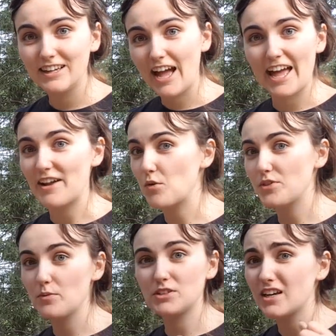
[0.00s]
and everyone
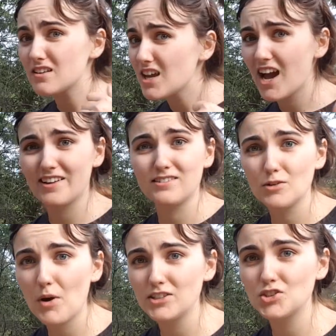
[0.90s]
was yeah, your
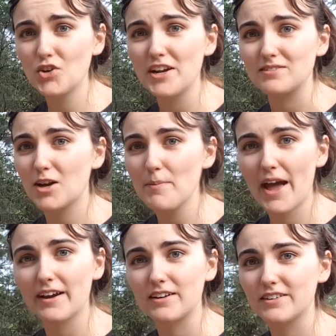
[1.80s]
project's great, come
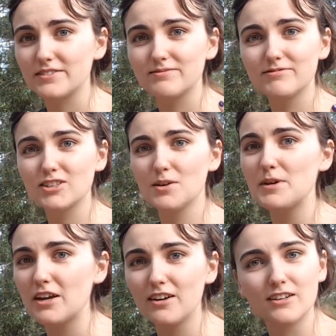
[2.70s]
back, come
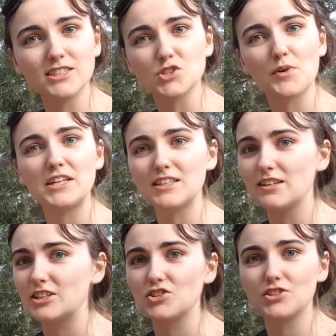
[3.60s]
here, teach my kids
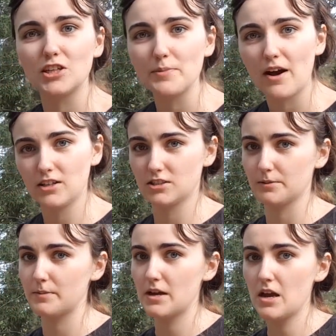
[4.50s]
English, it'll be
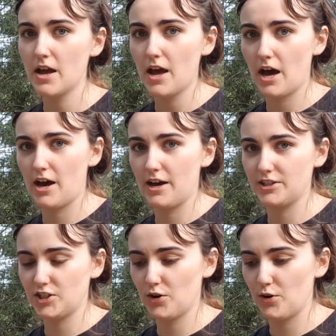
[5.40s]
awesome.
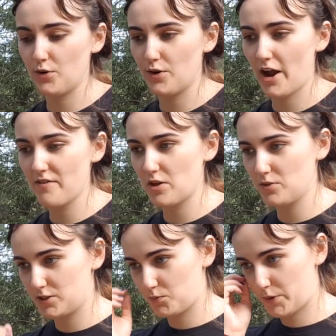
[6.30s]
So everything
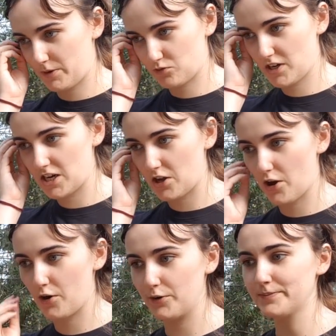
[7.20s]
was pretty much ready to
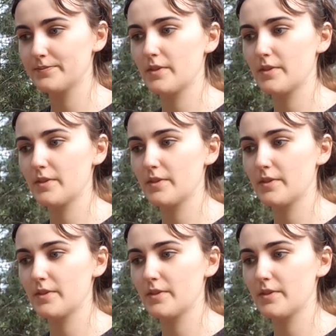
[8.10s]
go.